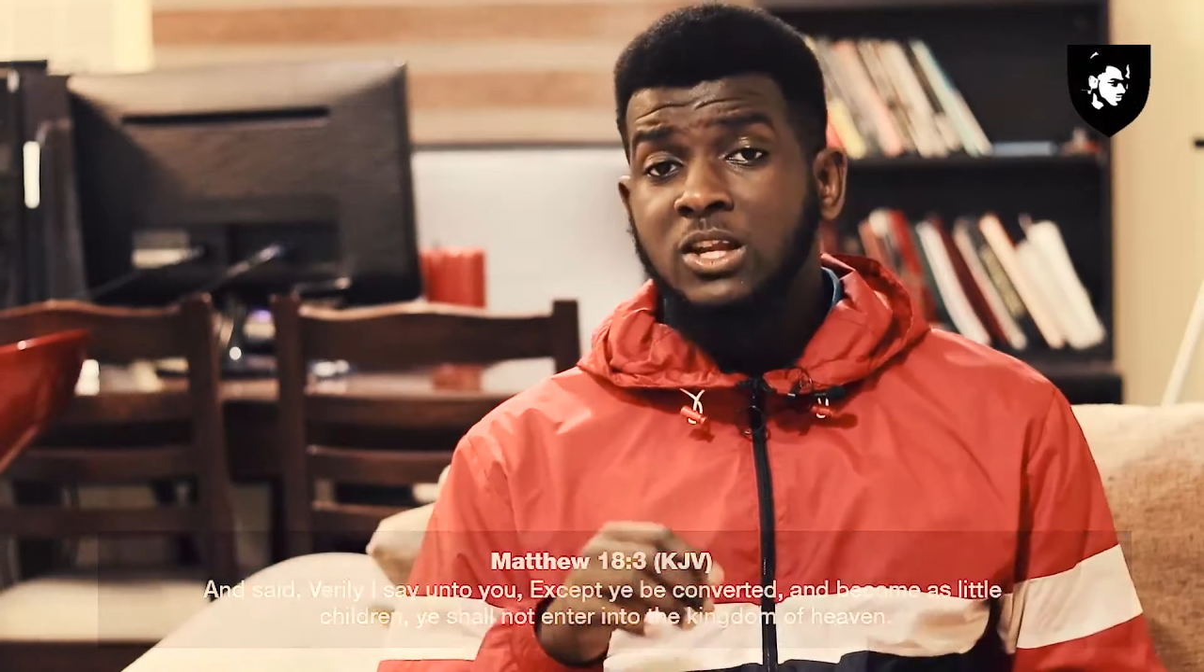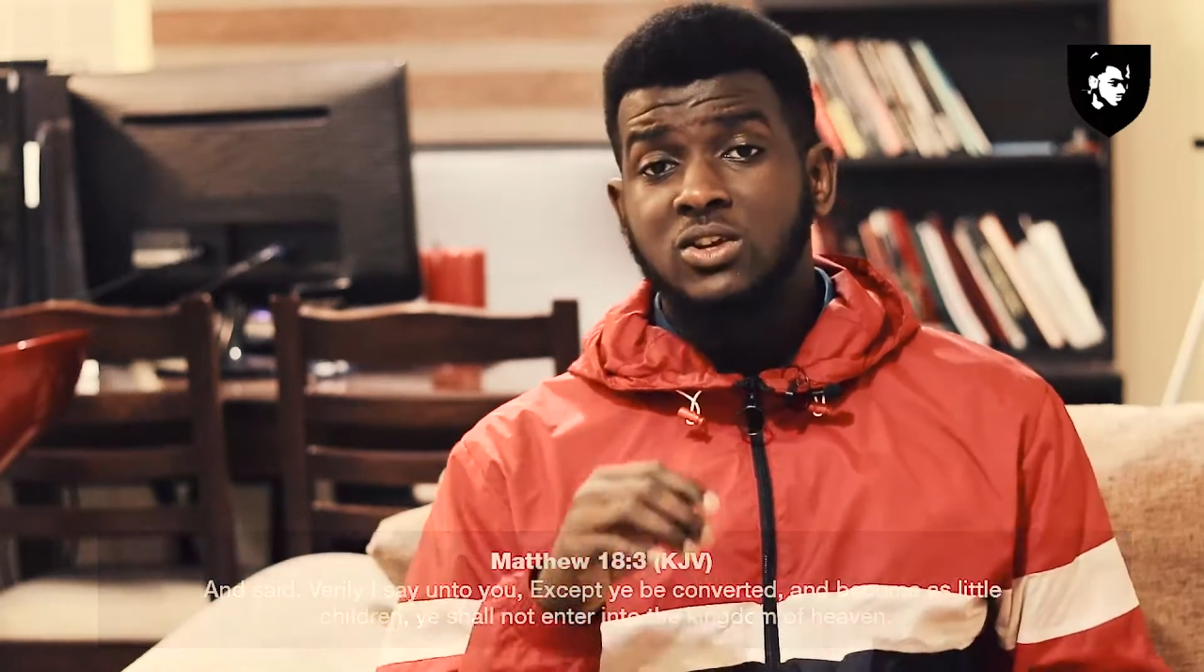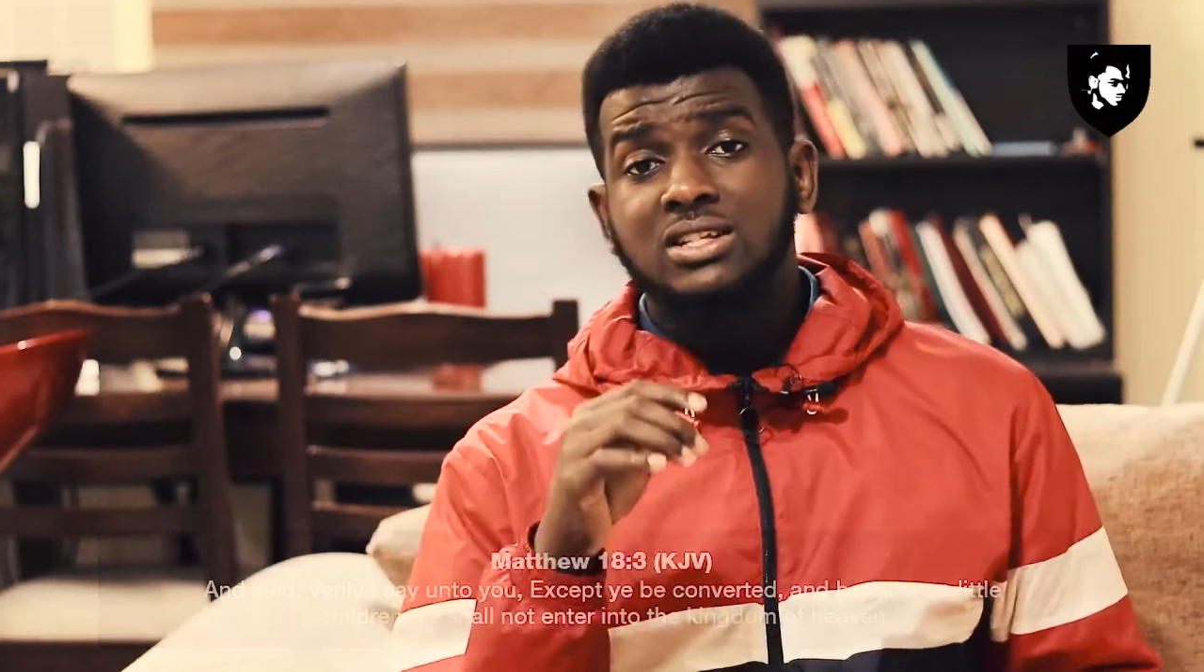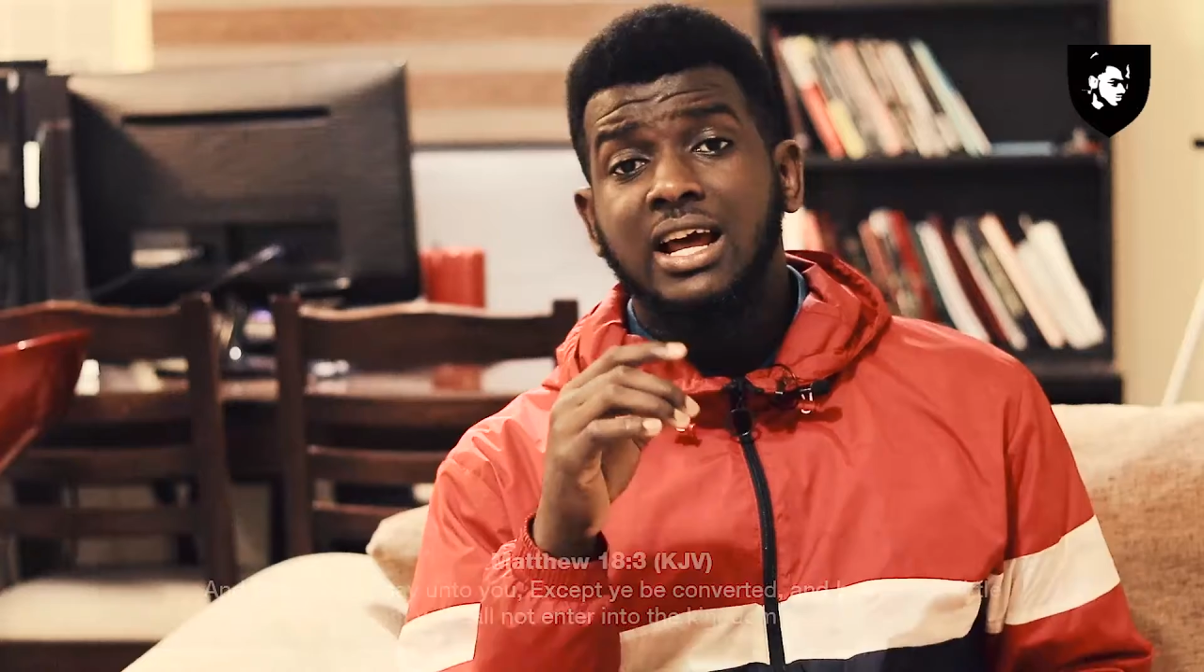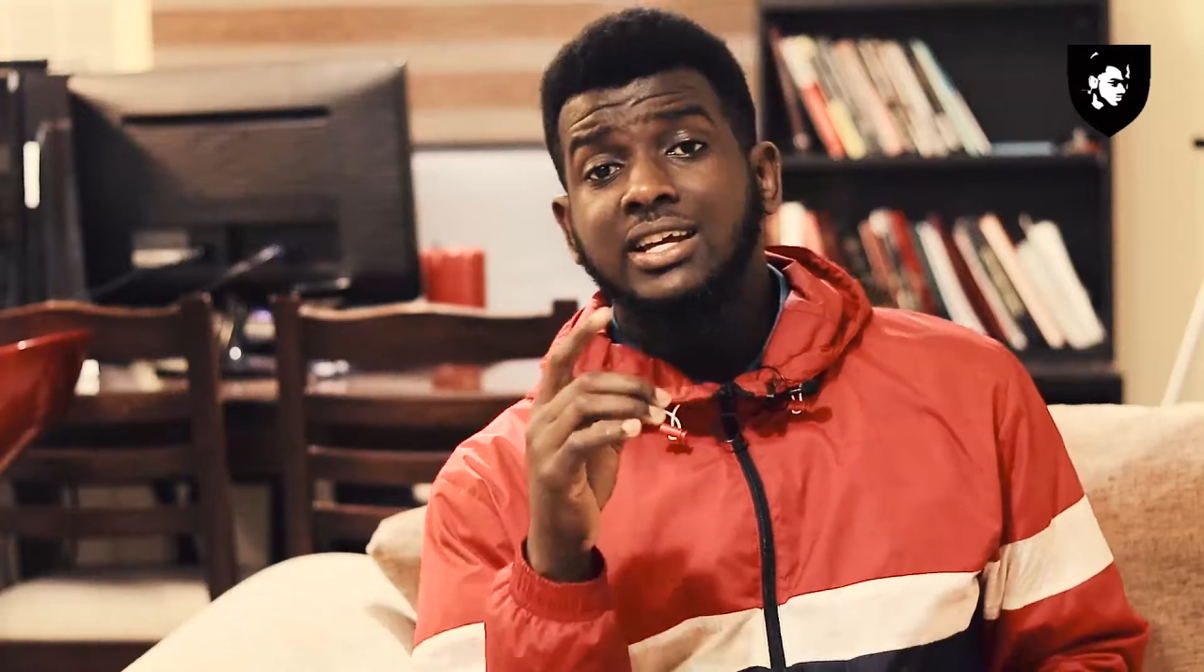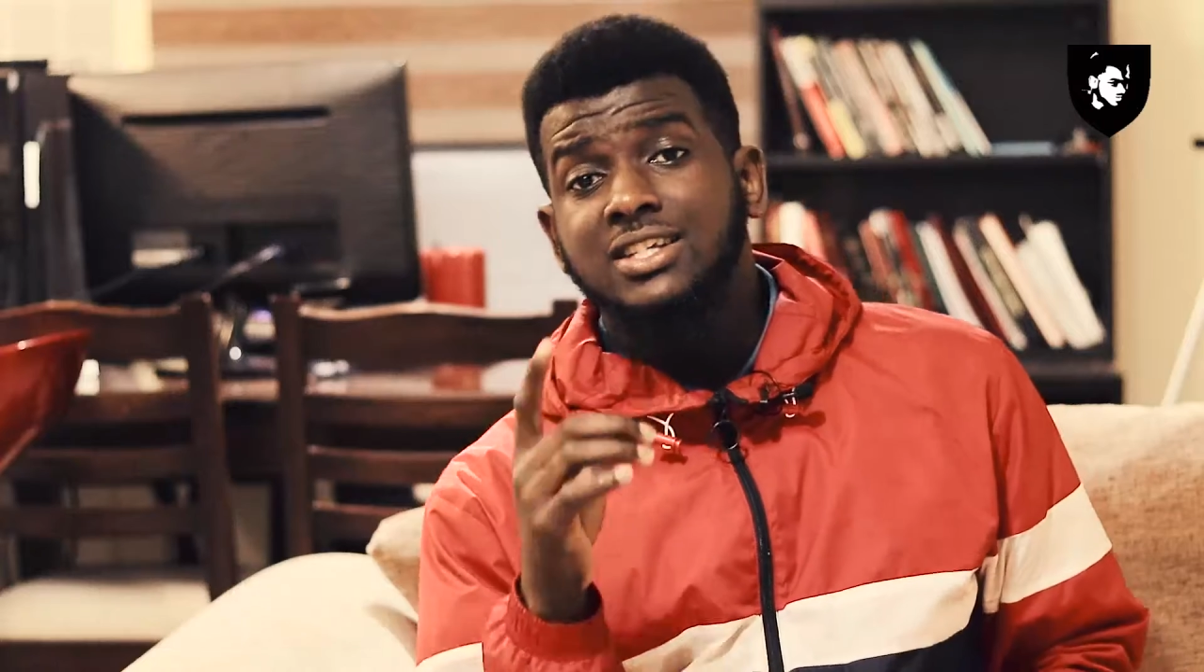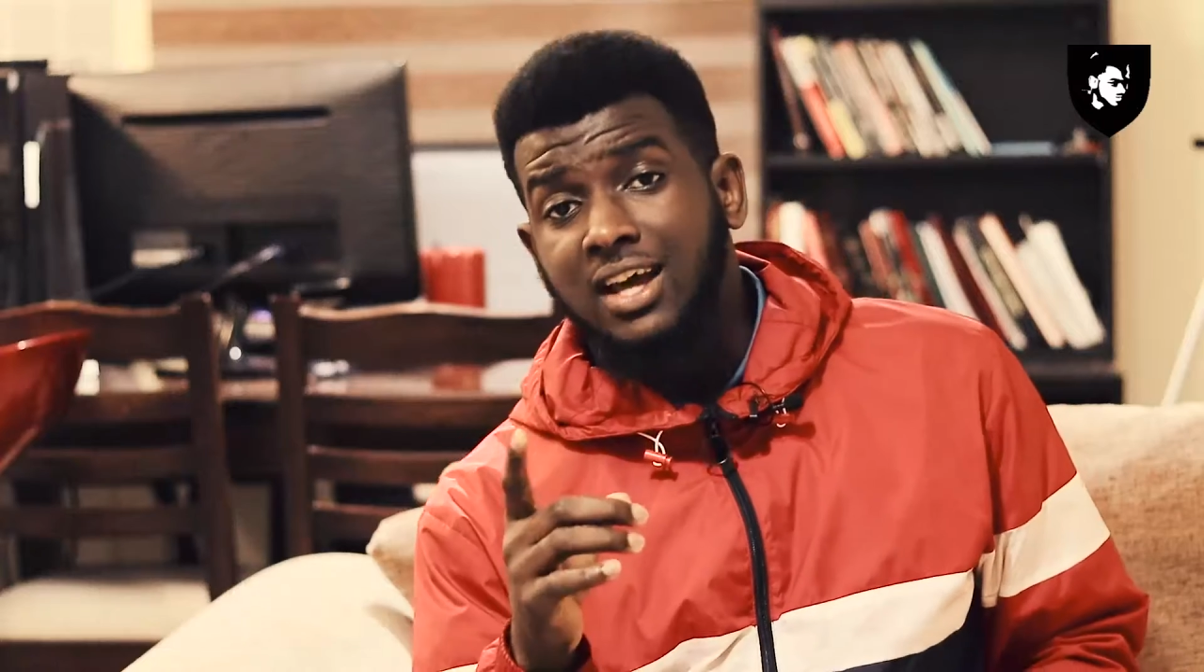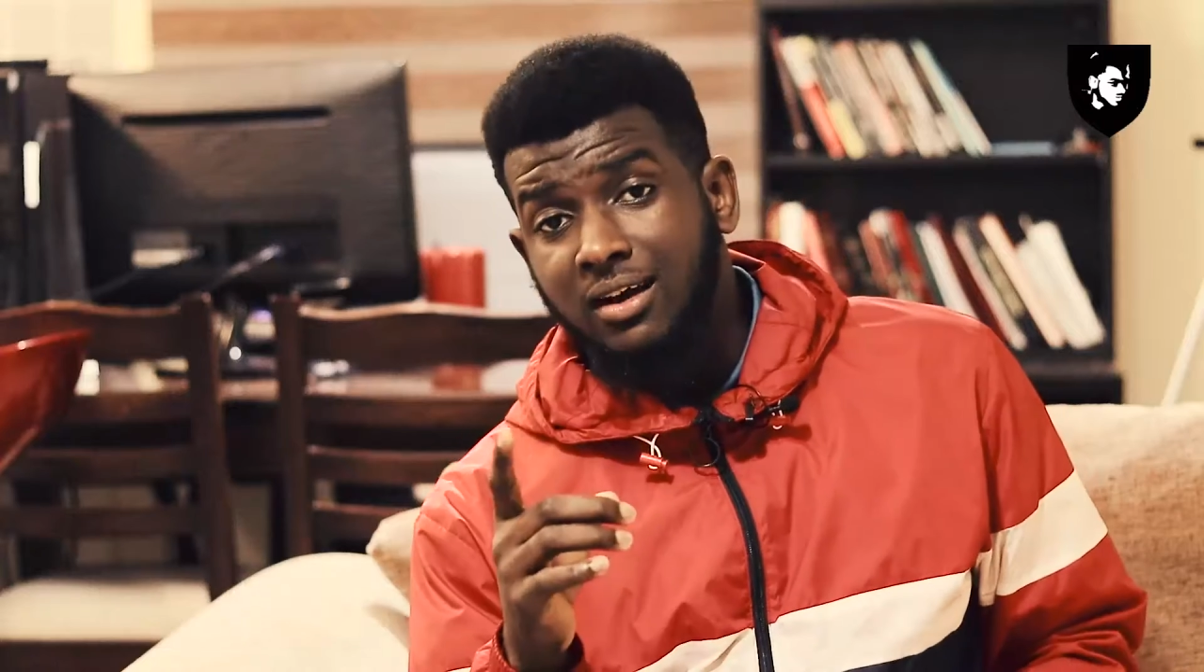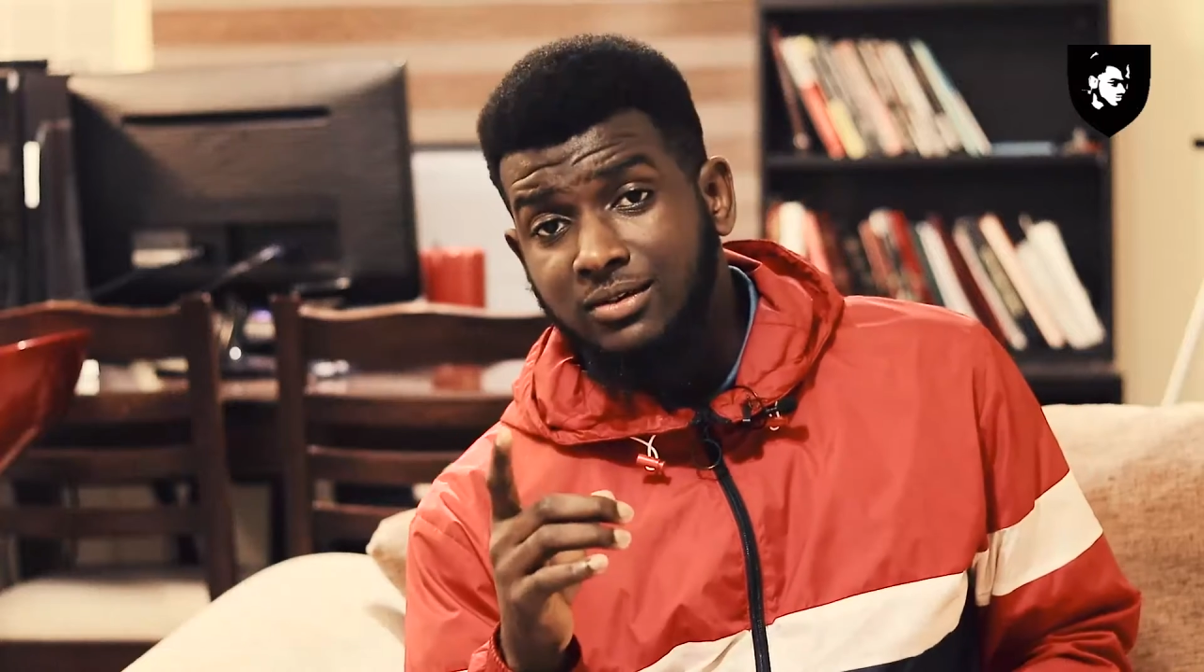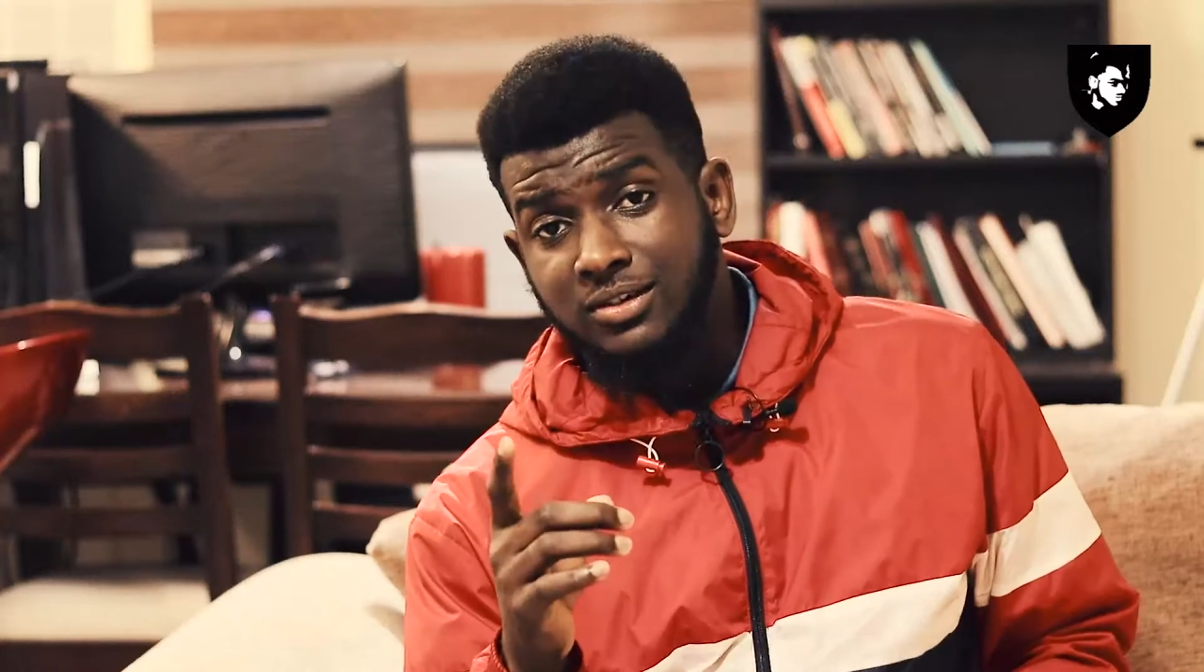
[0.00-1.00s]
just like a
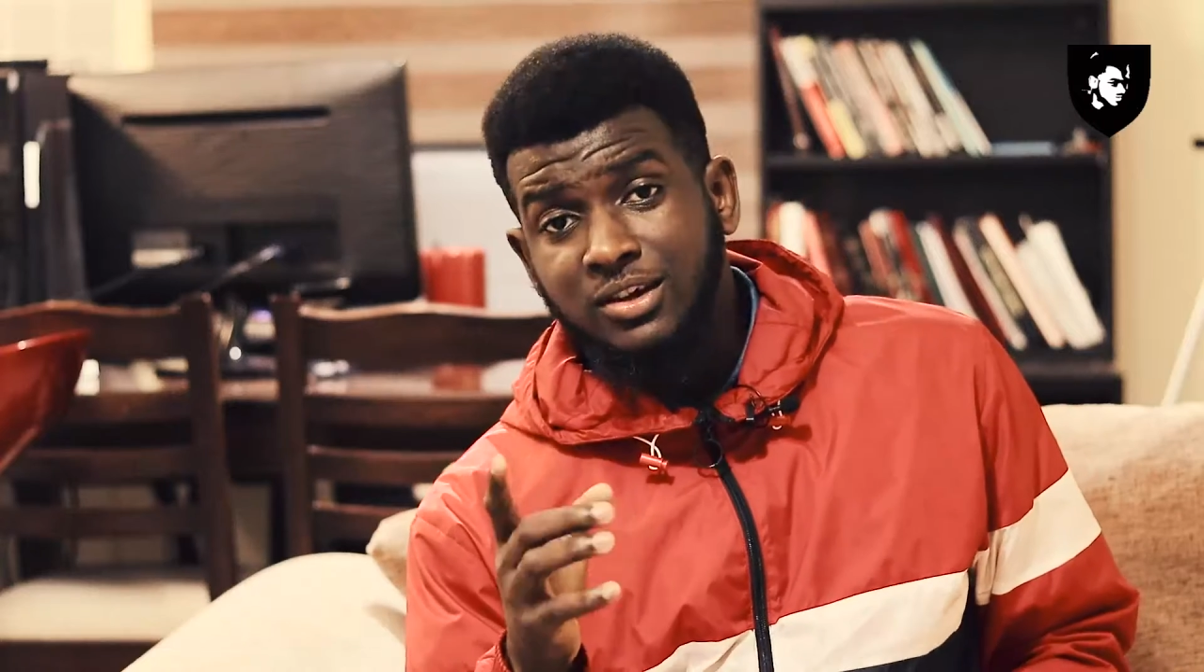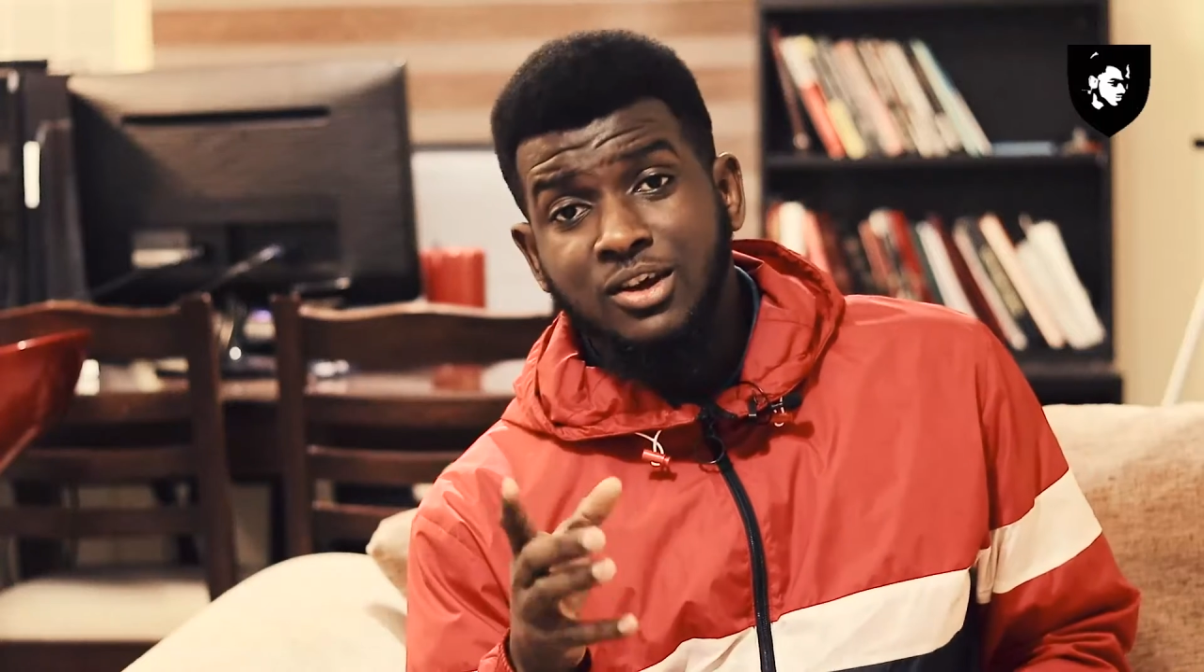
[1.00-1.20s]
child